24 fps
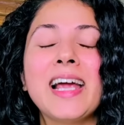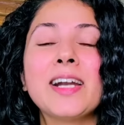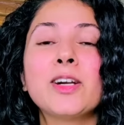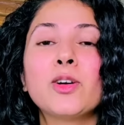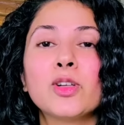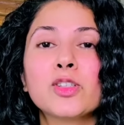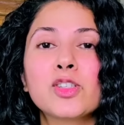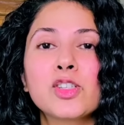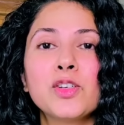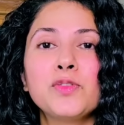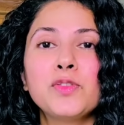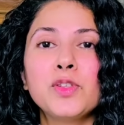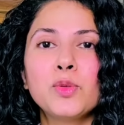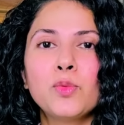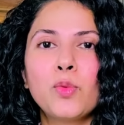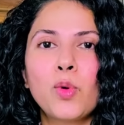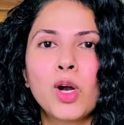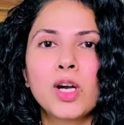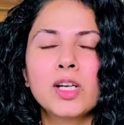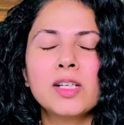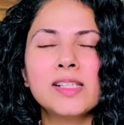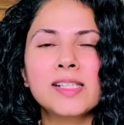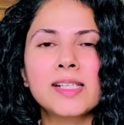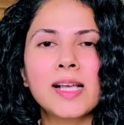And also if you
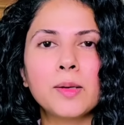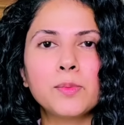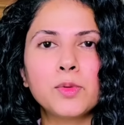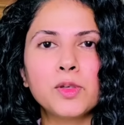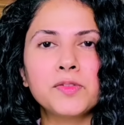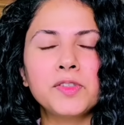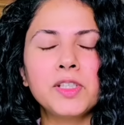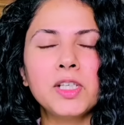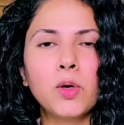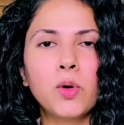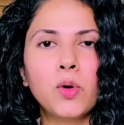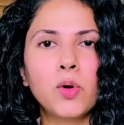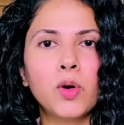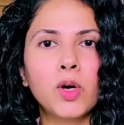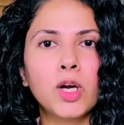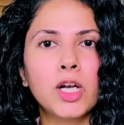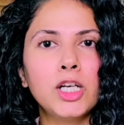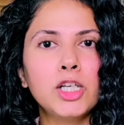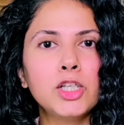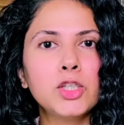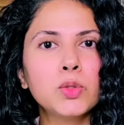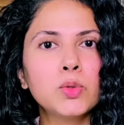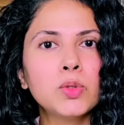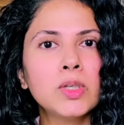want some of the
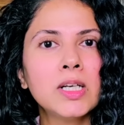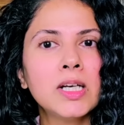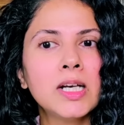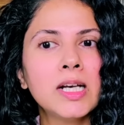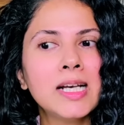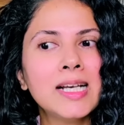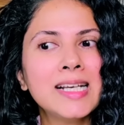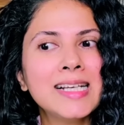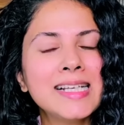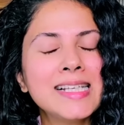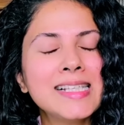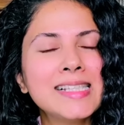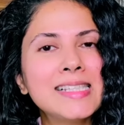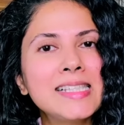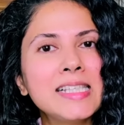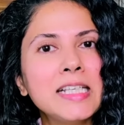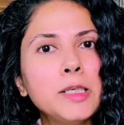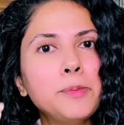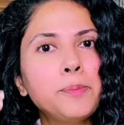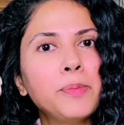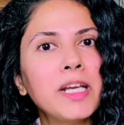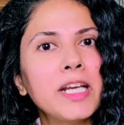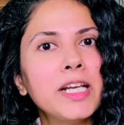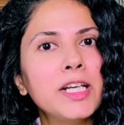oil to
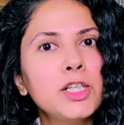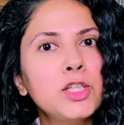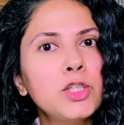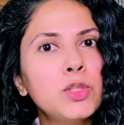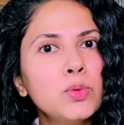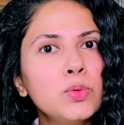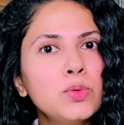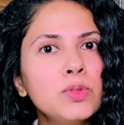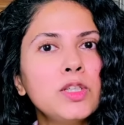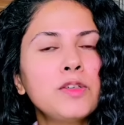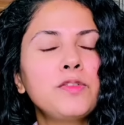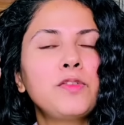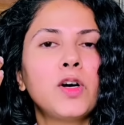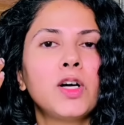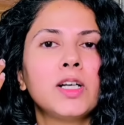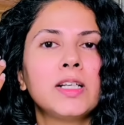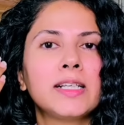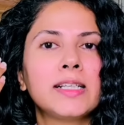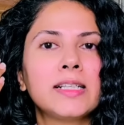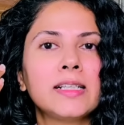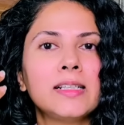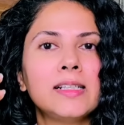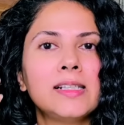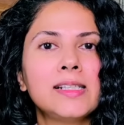seep into the
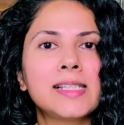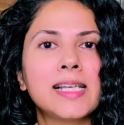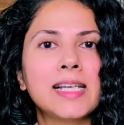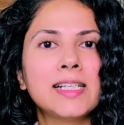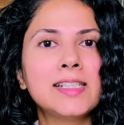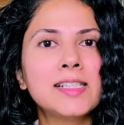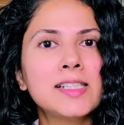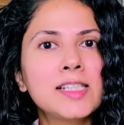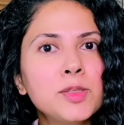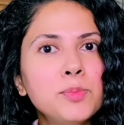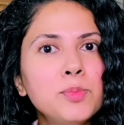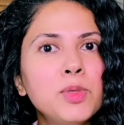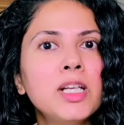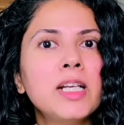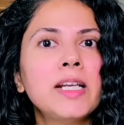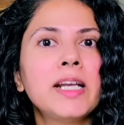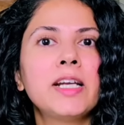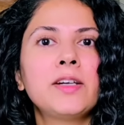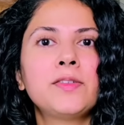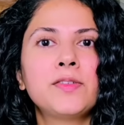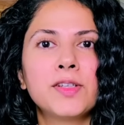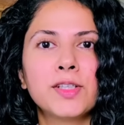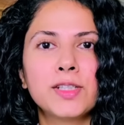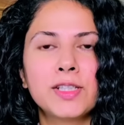follicles and
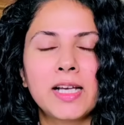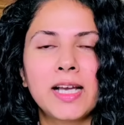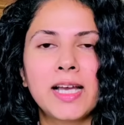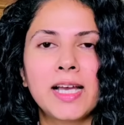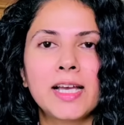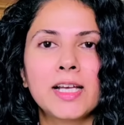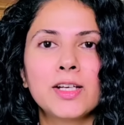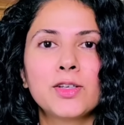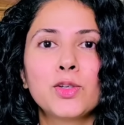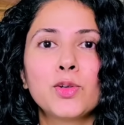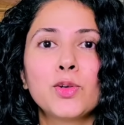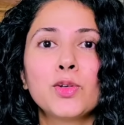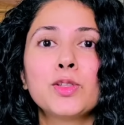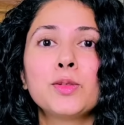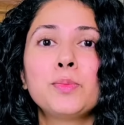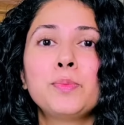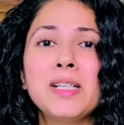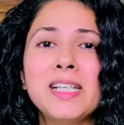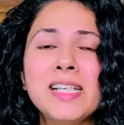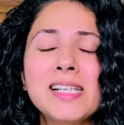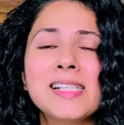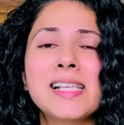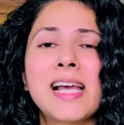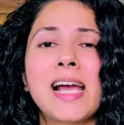stimulate further hair growth,
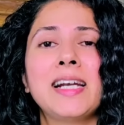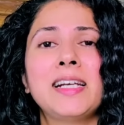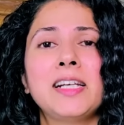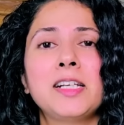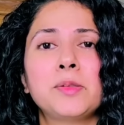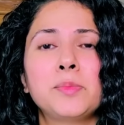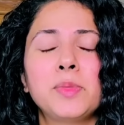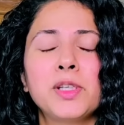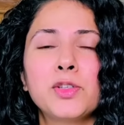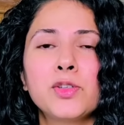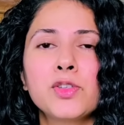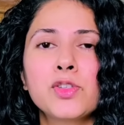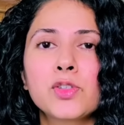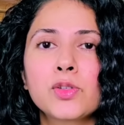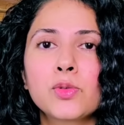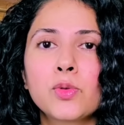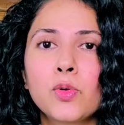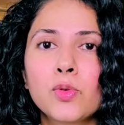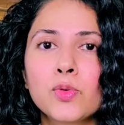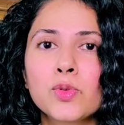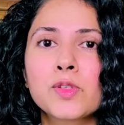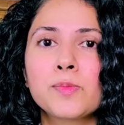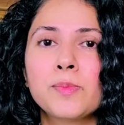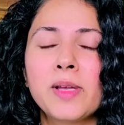please add it, because
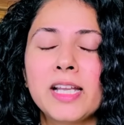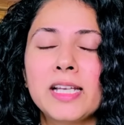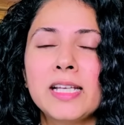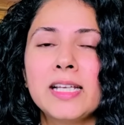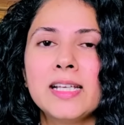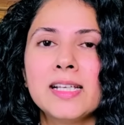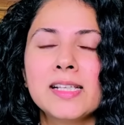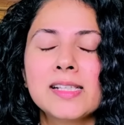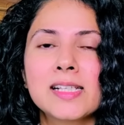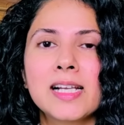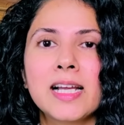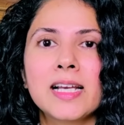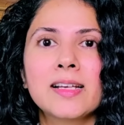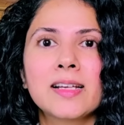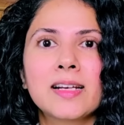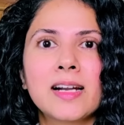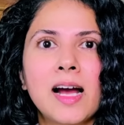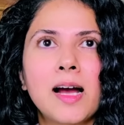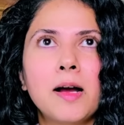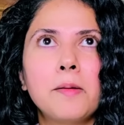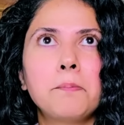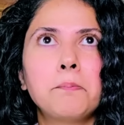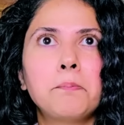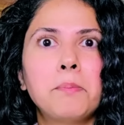rosemary is like
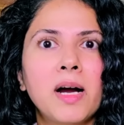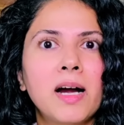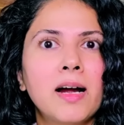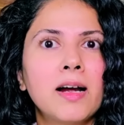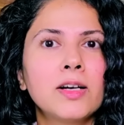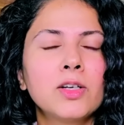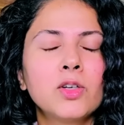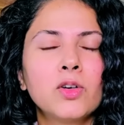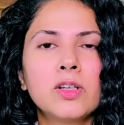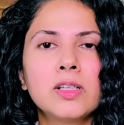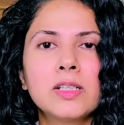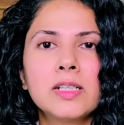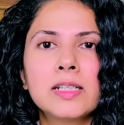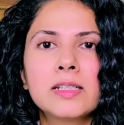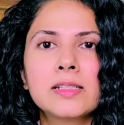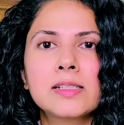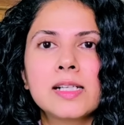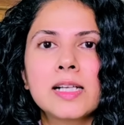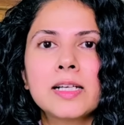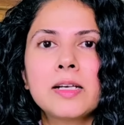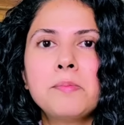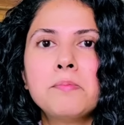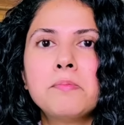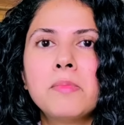Ram Ban, or it's
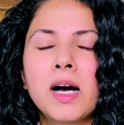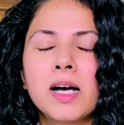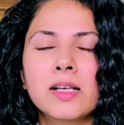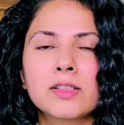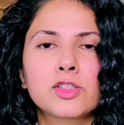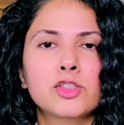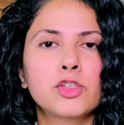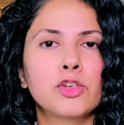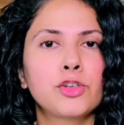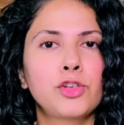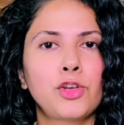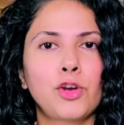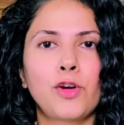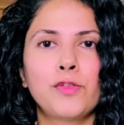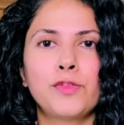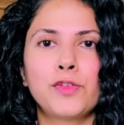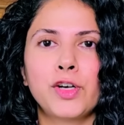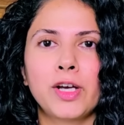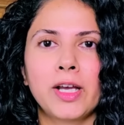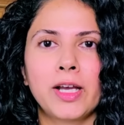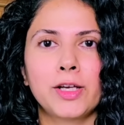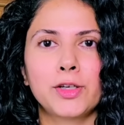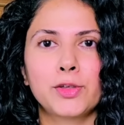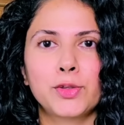like a master cure
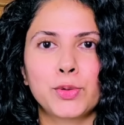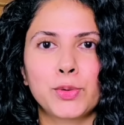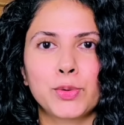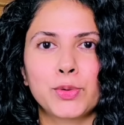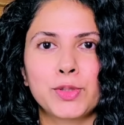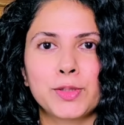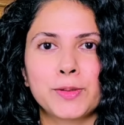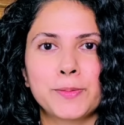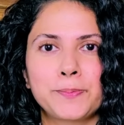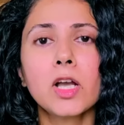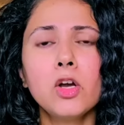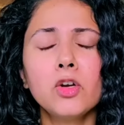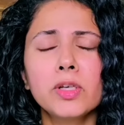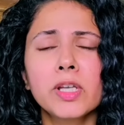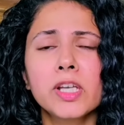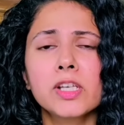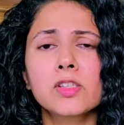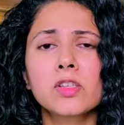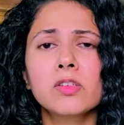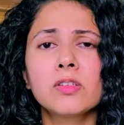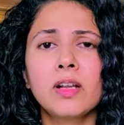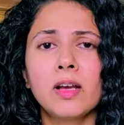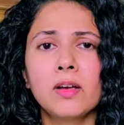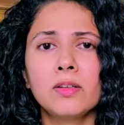for hair growth. Okay,
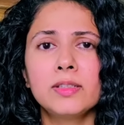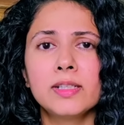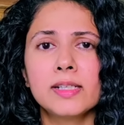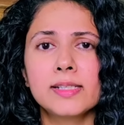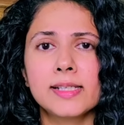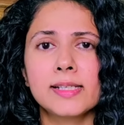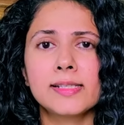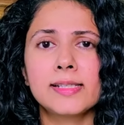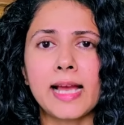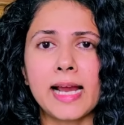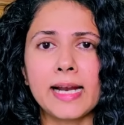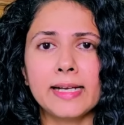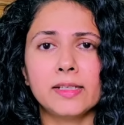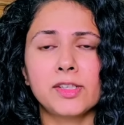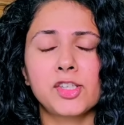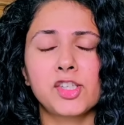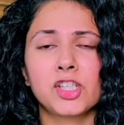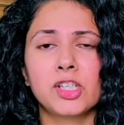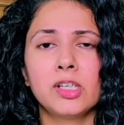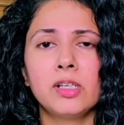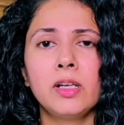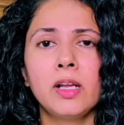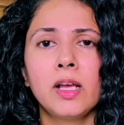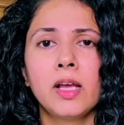so now this is
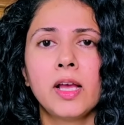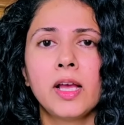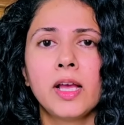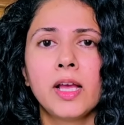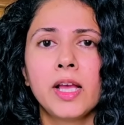additional.